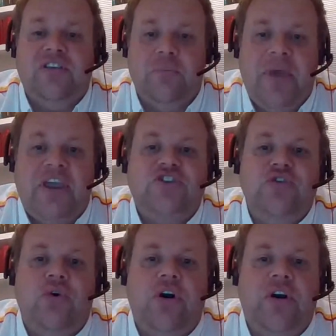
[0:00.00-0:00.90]
So make
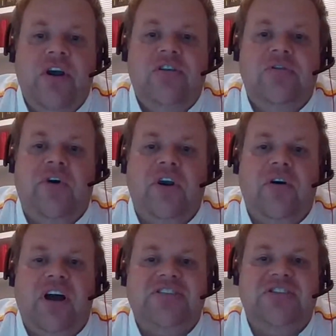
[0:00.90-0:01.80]
sure you
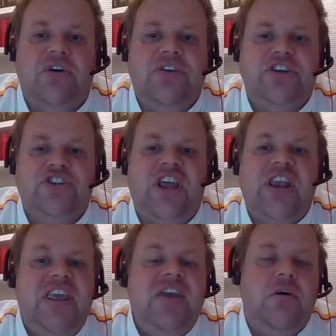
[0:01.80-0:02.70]
follow us on the
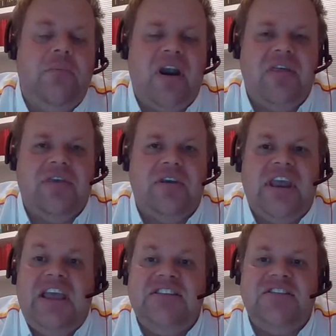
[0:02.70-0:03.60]
Shell Eco Marathon
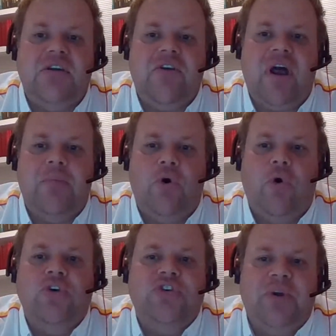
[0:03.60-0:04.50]
Instagram
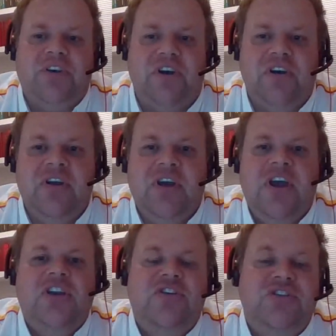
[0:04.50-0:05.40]
or Twitter
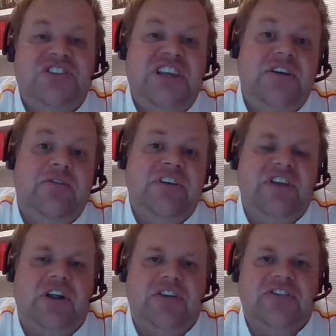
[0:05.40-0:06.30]
to see the
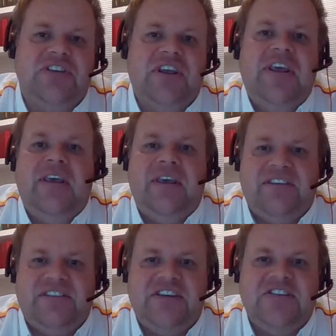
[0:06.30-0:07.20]
results.
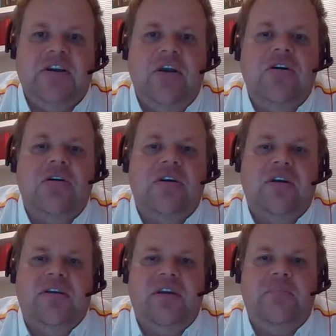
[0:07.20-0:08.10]
6 o'clock
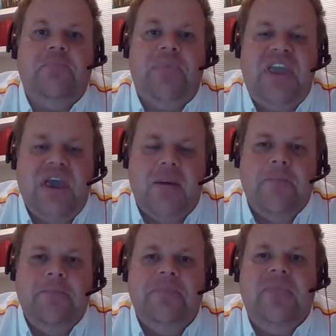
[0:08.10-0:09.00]

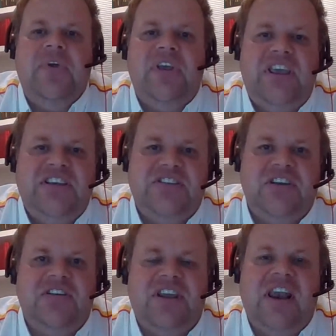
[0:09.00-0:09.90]
p.m.
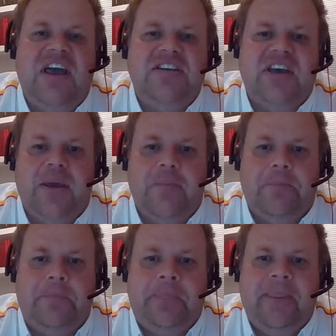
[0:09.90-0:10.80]
Eastern Daylight Time.
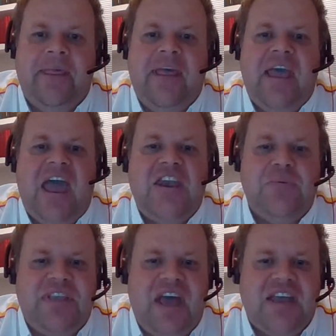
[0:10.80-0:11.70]
And
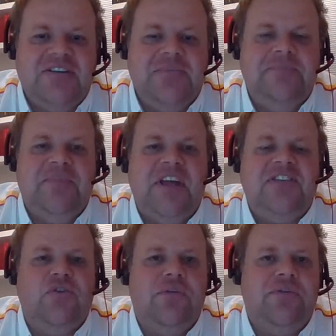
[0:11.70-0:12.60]
with that,
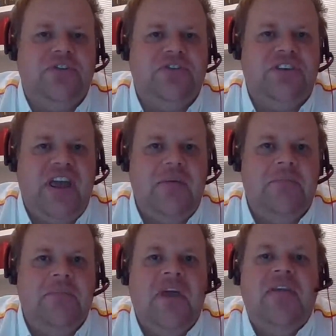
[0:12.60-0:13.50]
that's all for today.
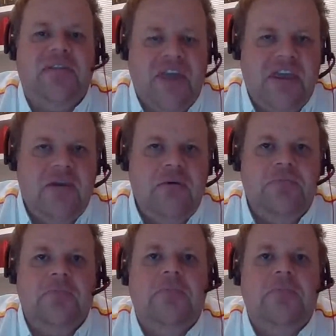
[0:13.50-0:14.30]
Thank you